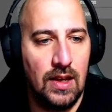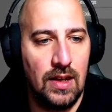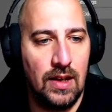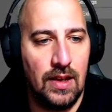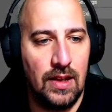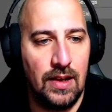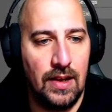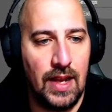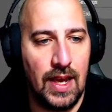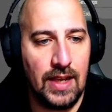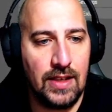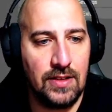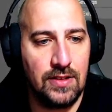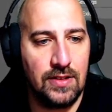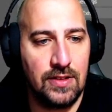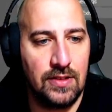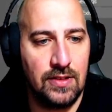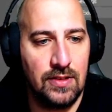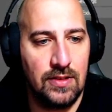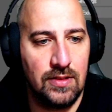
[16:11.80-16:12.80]

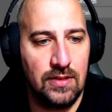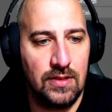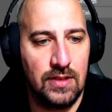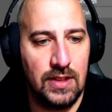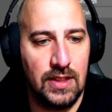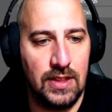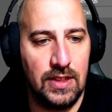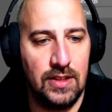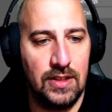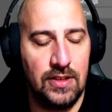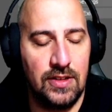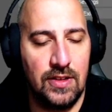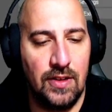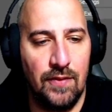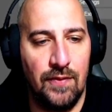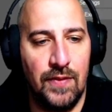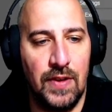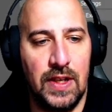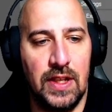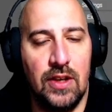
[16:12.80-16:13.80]
Next is
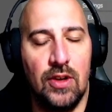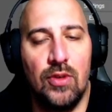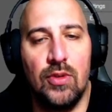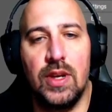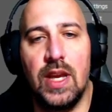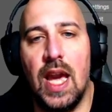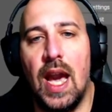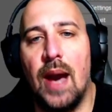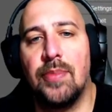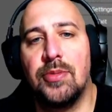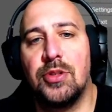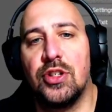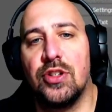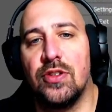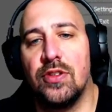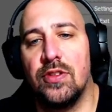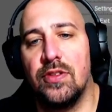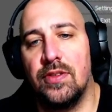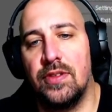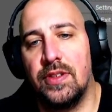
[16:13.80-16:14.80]
video
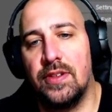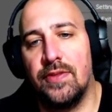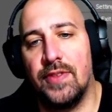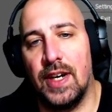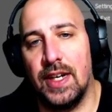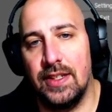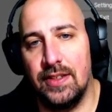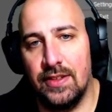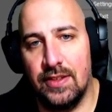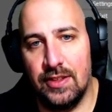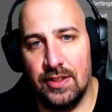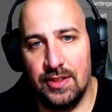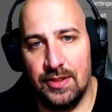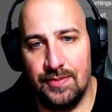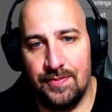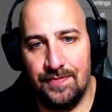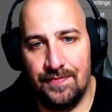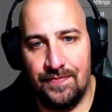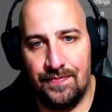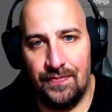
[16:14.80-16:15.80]
capture device.
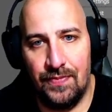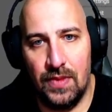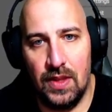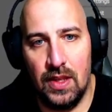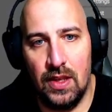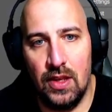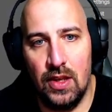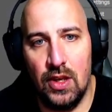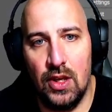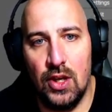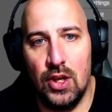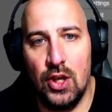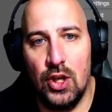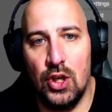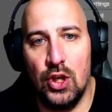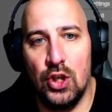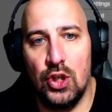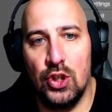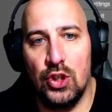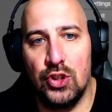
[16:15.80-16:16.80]

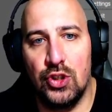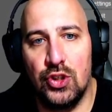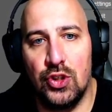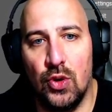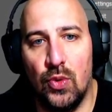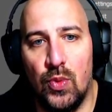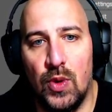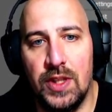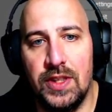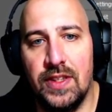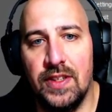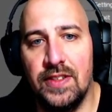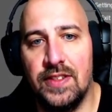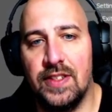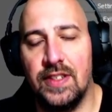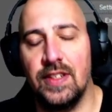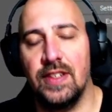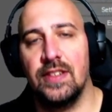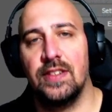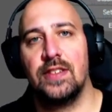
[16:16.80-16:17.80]
So what this is